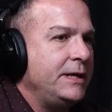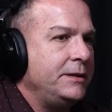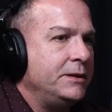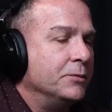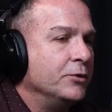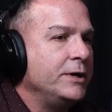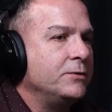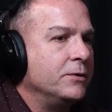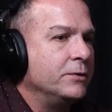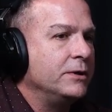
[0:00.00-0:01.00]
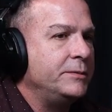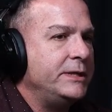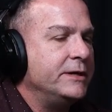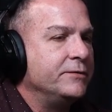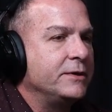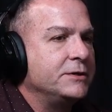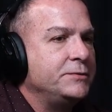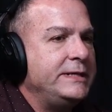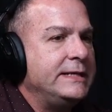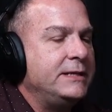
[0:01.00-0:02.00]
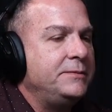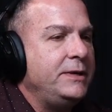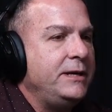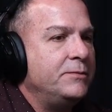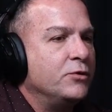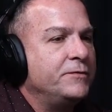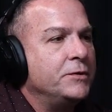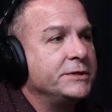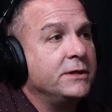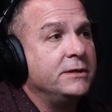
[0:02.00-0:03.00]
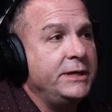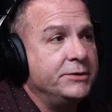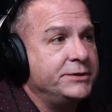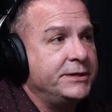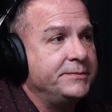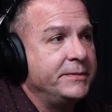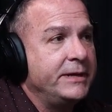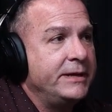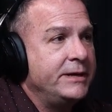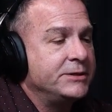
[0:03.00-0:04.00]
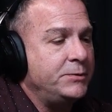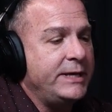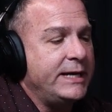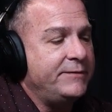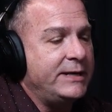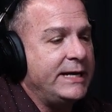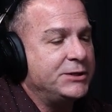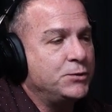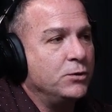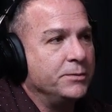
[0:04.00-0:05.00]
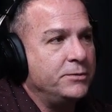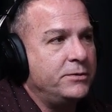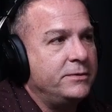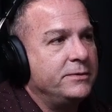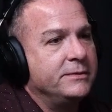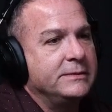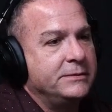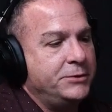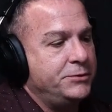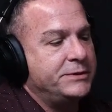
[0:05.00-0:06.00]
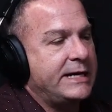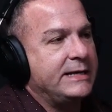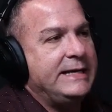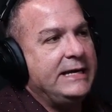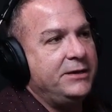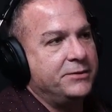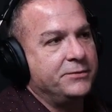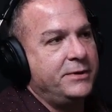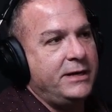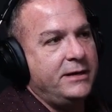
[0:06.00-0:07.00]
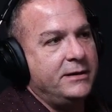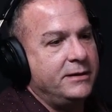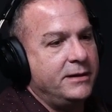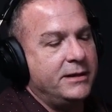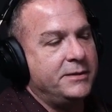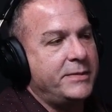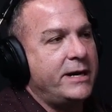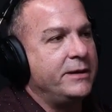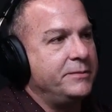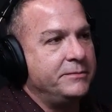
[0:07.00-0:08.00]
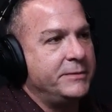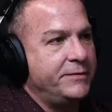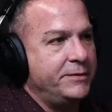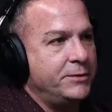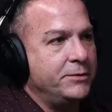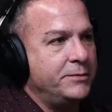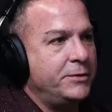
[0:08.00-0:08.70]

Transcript: in the Marine Corps, we're a little bit different because we tend to be more focused on leadership. So we can have a Lance Corporal who is like an E3 at the bottom of the totem